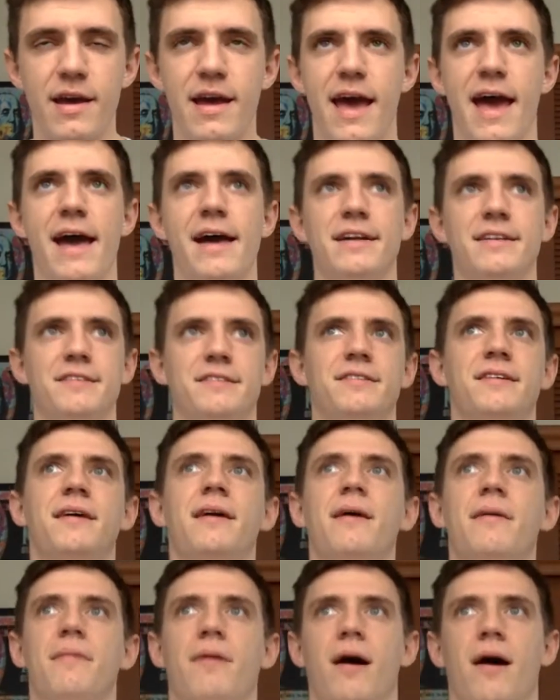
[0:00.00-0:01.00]
And,
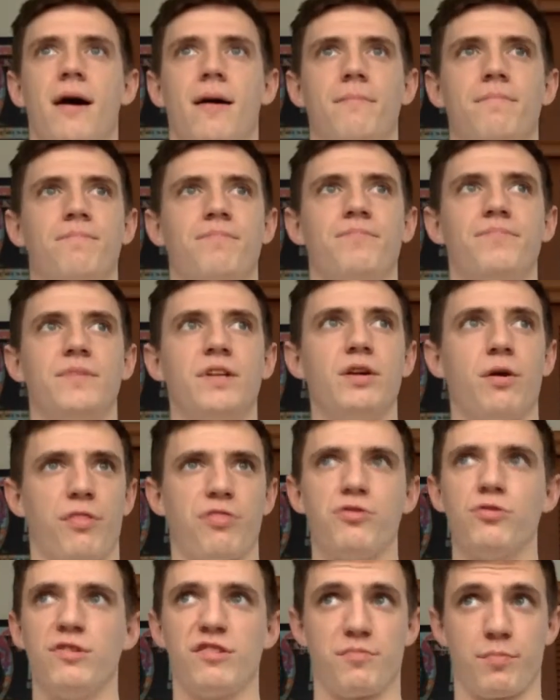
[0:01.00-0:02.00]

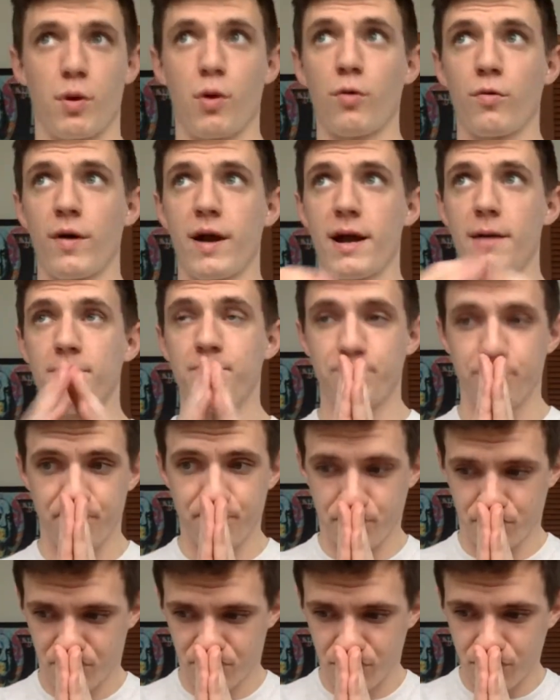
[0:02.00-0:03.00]
through this program,
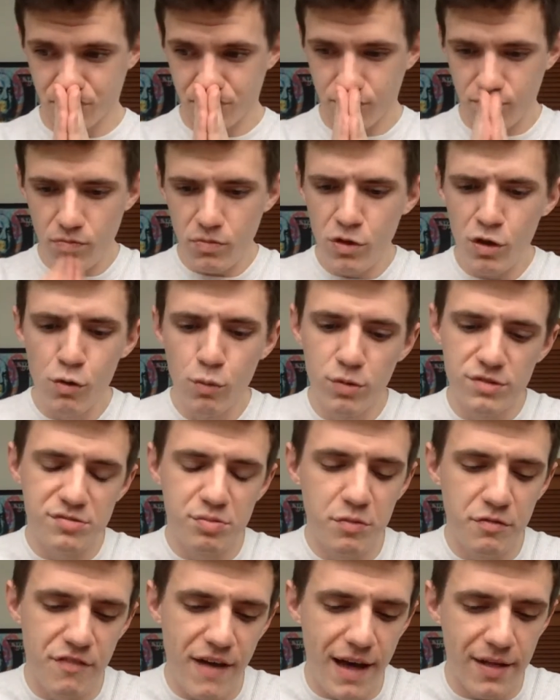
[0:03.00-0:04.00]
once
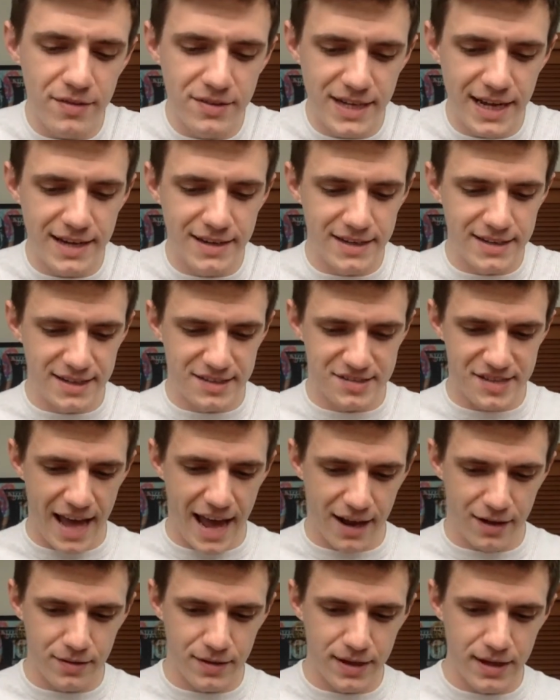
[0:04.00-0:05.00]
we validated
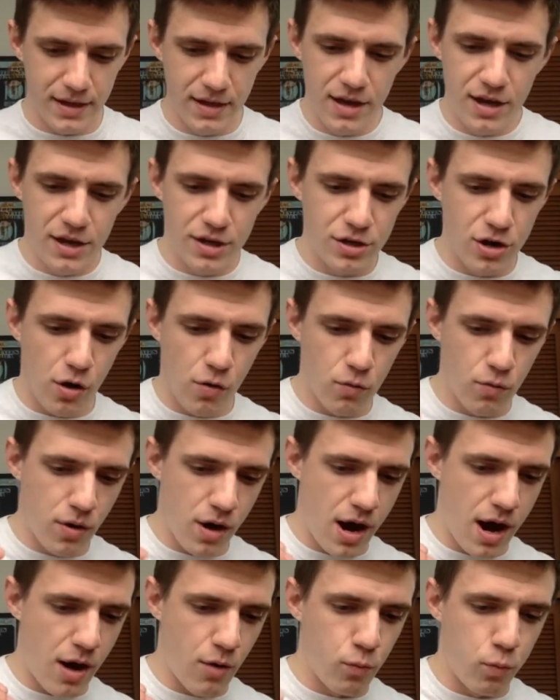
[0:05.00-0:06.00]
exactly,
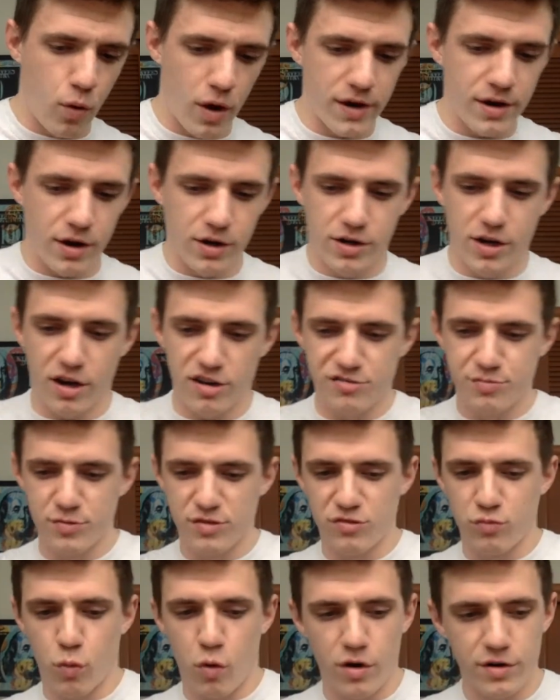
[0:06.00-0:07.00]
what our
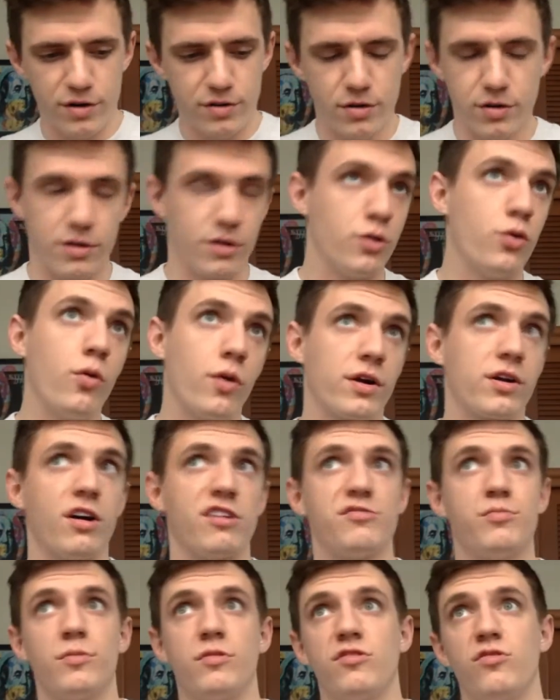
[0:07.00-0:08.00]
customers wanted or who our
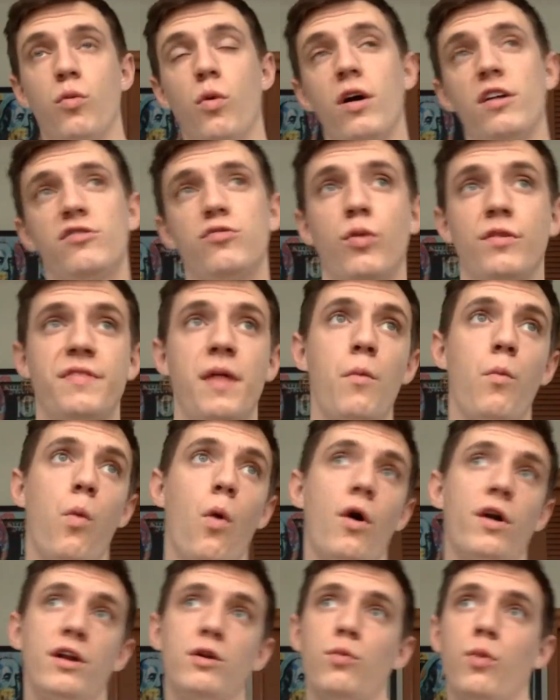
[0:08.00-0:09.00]
customers was, what they
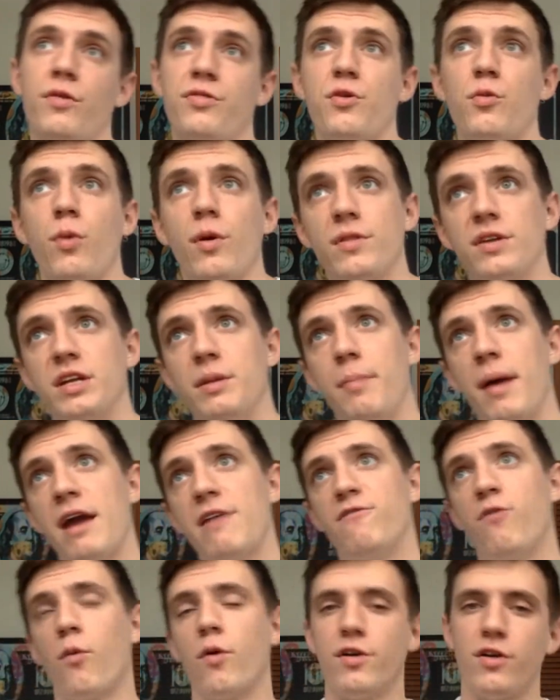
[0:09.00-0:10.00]
wanted, what they're willing to pay
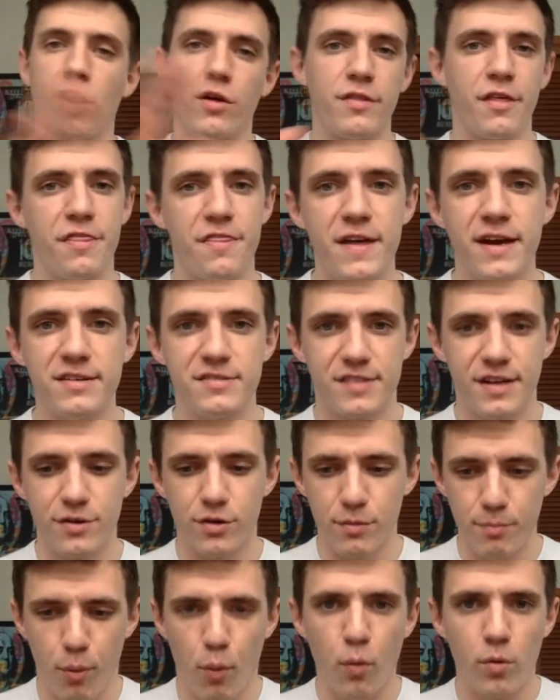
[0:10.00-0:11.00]
for it, and all the things that are
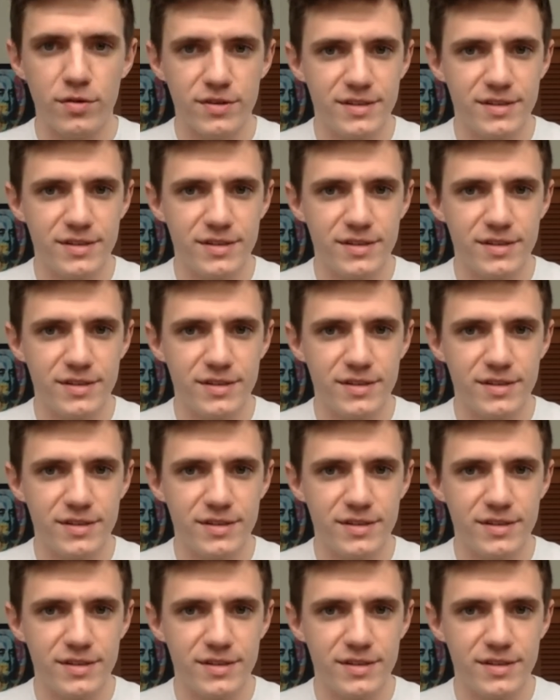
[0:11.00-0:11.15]
important